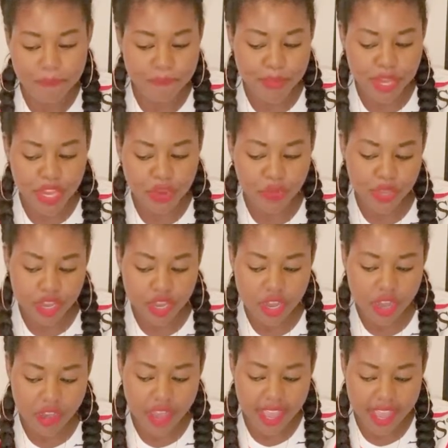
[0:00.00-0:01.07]
But we can
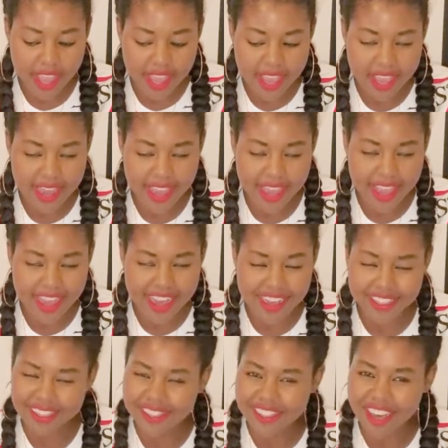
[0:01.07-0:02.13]
go ahead
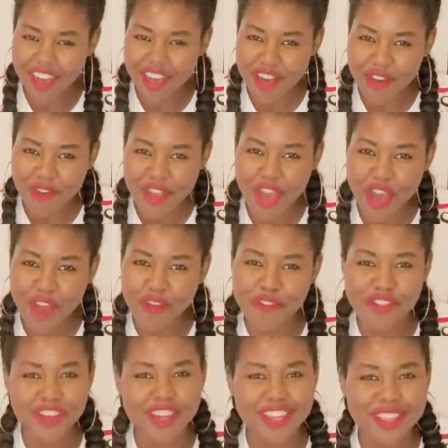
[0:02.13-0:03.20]
and start going
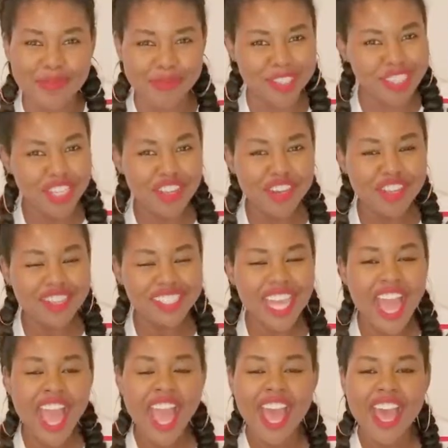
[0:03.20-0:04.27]
over the materials
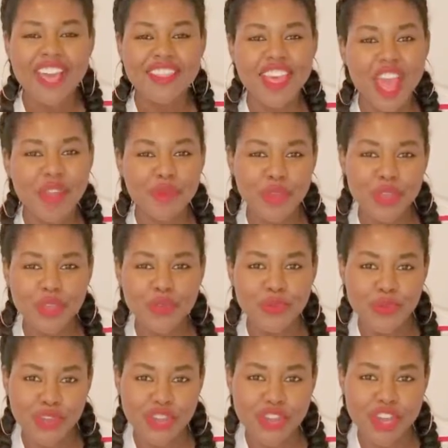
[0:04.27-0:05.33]
that we
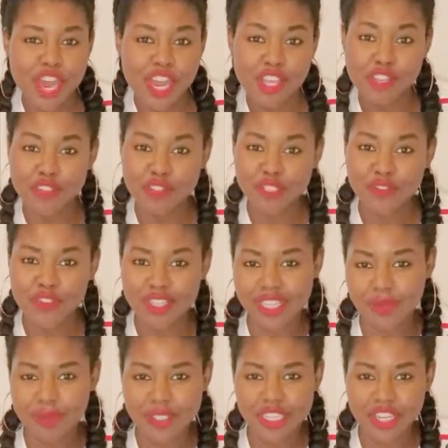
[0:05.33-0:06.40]
will use for
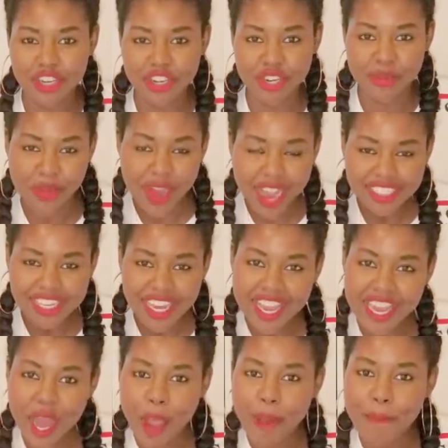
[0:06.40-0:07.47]
this particular
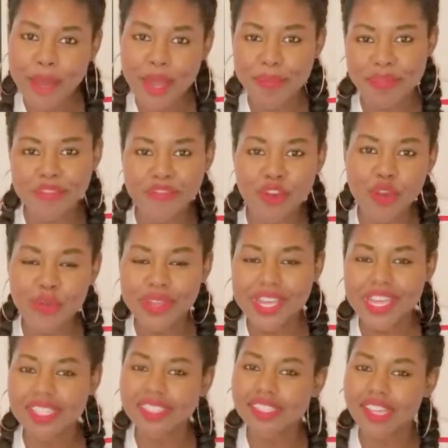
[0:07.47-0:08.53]
project. But before we
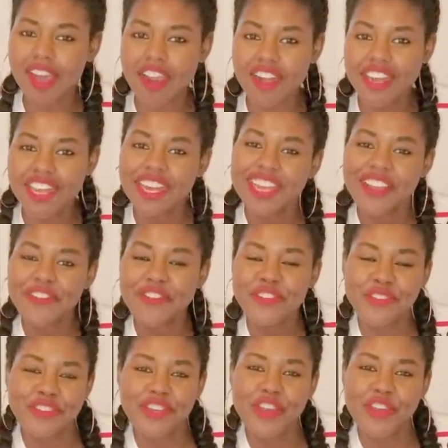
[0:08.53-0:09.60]
get started, if
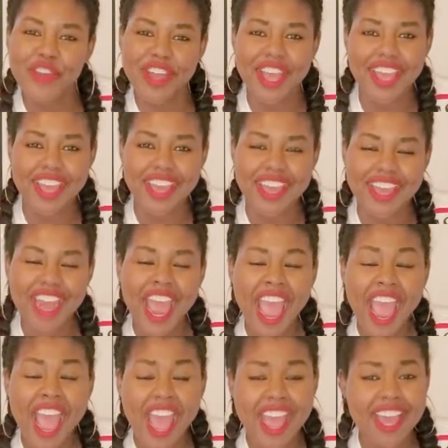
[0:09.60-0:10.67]
you could go ahead
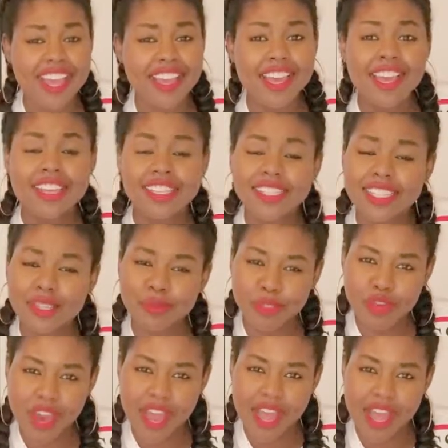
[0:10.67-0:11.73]
and
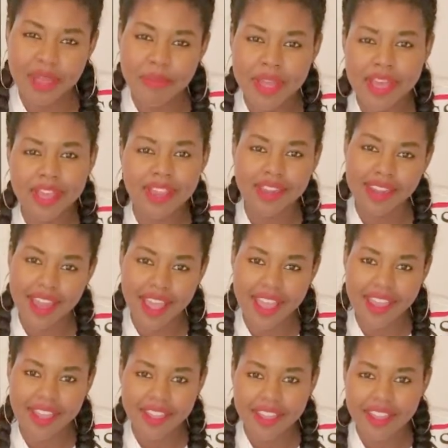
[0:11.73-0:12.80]
subscribe,
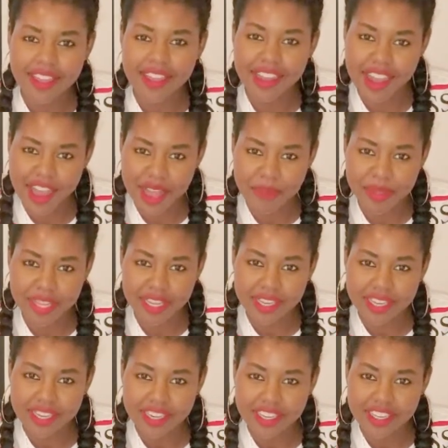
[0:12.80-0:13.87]
like,
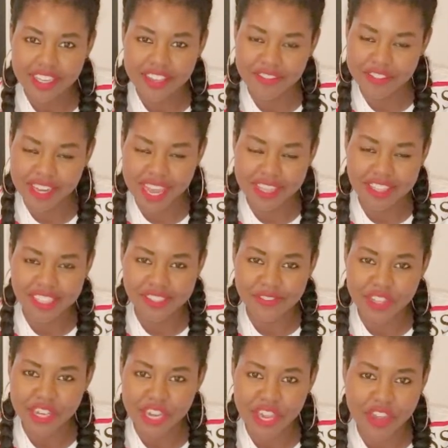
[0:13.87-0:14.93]
comment. If you like this
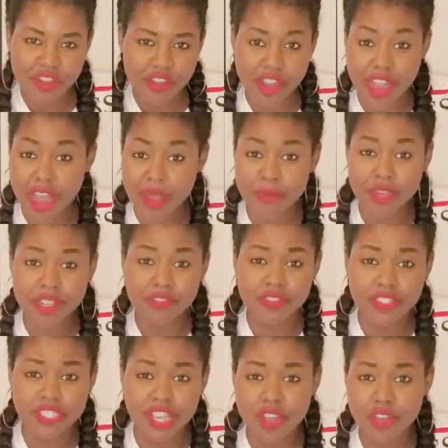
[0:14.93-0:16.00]
video, comment if
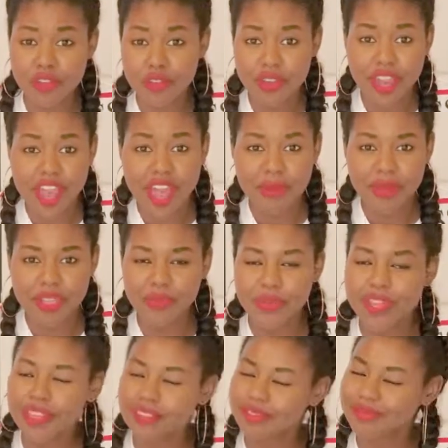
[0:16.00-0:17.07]
you don't. Comment,
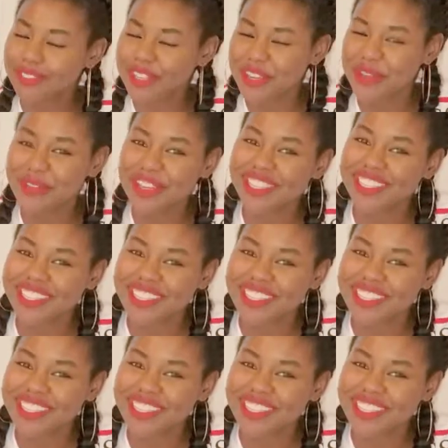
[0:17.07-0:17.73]
well, you know what.